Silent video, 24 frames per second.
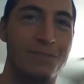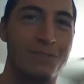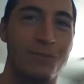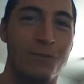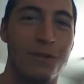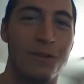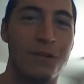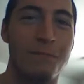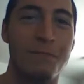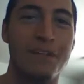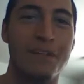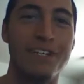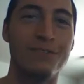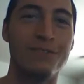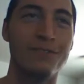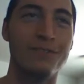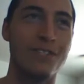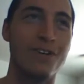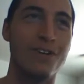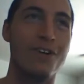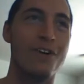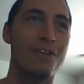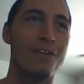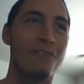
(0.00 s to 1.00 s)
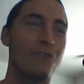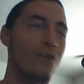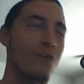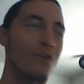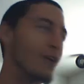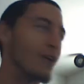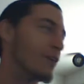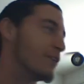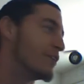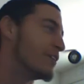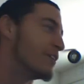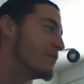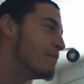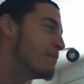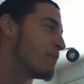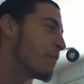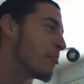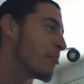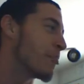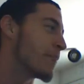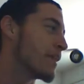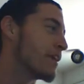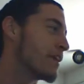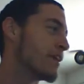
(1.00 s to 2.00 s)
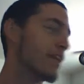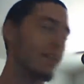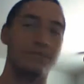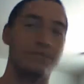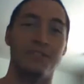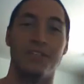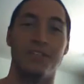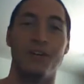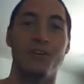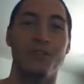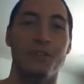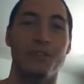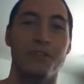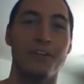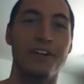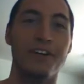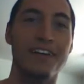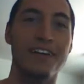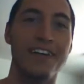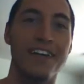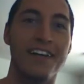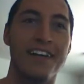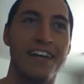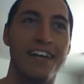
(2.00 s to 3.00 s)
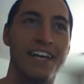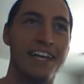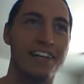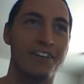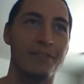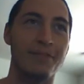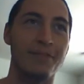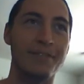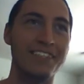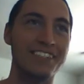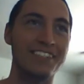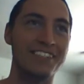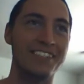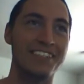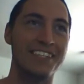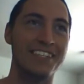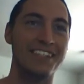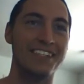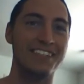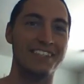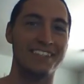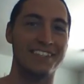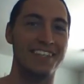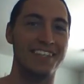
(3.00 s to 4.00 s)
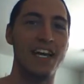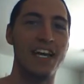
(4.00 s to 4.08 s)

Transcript: 20 minutes was gone before I knew it, and it was over. And intermission, I